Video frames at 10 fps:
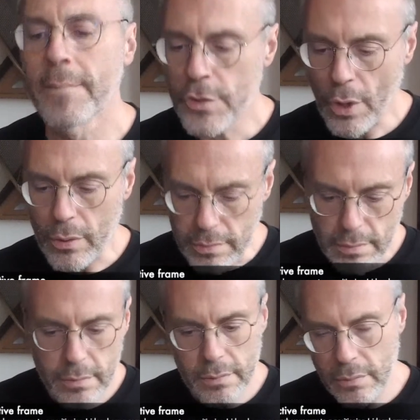
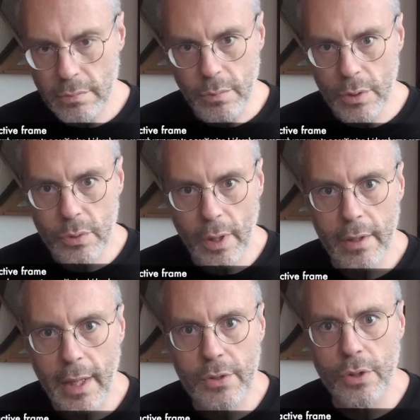So won't dwell
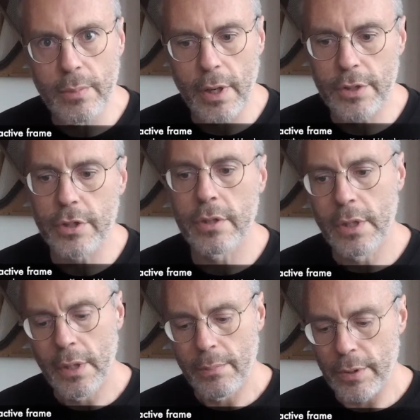on that too much,
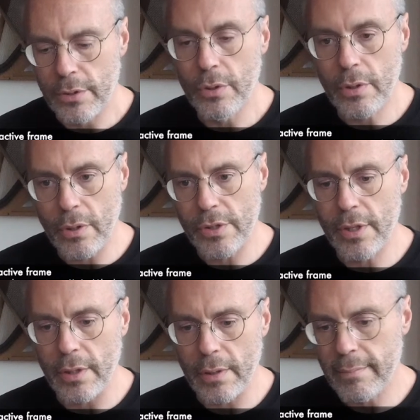but do
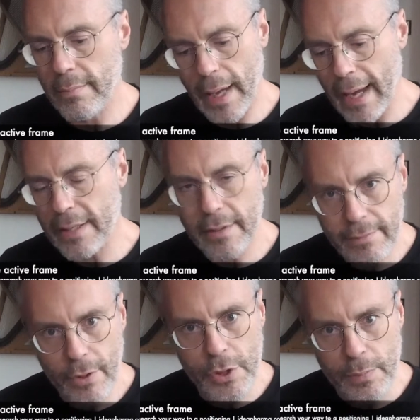consider active
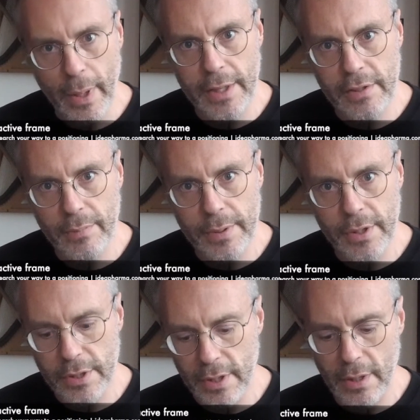versus passive
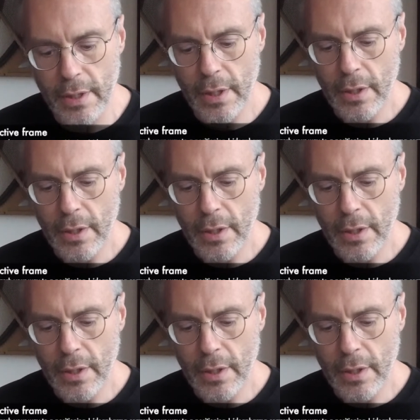positioning,